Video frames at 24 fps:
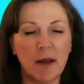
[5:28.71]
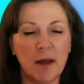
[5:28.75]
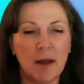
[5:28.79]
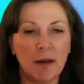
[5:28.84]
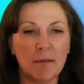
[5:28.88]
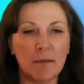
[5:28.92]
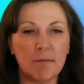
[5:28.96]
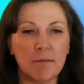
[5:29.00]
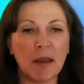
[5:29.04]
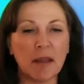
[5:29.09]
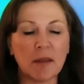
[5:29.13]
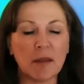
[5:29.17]

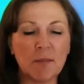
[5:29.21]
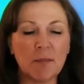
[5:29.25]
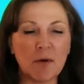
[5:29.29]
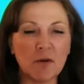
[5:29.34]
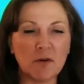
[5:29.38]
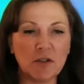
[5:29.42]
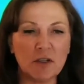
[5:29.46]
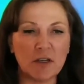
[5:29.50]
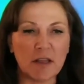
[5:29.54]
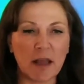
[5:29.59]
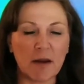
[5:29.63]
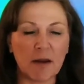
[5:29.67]
make the most
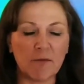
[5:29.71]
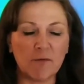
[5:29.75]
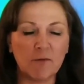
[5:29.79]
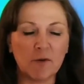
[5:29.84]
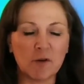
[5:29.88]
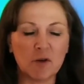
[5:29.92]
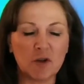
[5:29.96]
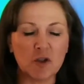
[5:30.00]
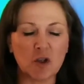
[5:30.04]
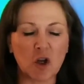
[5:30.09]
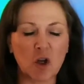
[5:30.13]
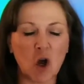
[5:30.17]
of that
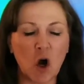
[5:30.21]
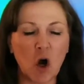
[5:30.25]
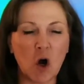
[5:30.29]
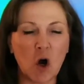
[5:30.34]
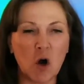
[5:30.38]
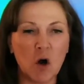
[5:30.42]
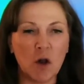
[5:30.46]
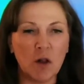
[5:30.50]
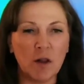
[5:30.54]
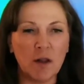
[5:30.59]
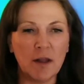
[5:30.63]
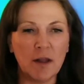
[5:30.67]
first
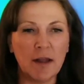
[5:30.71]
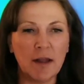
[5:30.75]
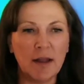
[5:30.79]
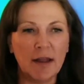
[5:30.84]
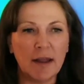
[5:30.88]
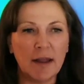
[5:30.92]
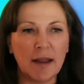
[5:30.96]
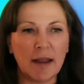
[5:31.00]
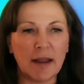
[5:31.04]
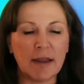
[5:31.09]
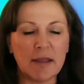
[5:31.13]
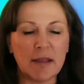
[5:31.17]
call
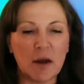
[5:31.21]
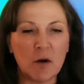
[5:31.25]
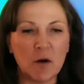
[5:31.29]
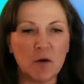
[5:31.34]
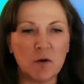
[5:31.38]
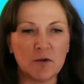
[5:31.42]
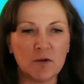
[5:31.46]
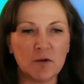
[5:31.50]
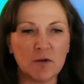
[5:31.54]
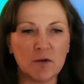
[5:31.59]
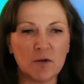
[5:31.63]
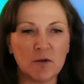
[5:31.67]
and the whole
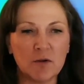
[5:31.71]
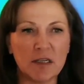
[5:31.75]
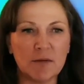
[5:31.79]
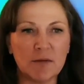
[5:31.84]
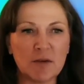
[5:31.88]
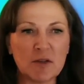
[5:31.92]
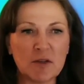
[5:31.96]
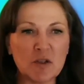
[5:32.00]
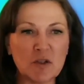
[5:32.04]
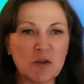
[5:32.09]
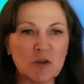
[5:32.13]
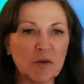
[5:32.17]
system
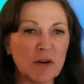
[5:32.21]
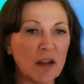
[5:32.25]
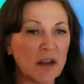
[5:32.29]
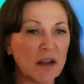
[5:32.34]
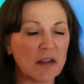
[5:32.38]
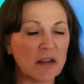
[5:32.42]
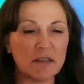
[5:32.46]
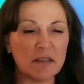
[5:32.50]
on doing it.